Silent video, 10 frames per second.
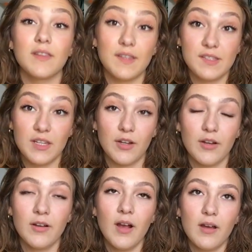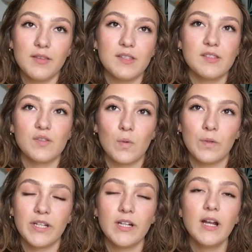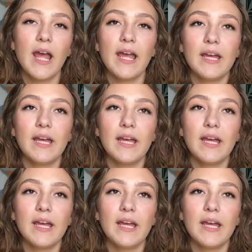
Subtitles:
this year, this school year,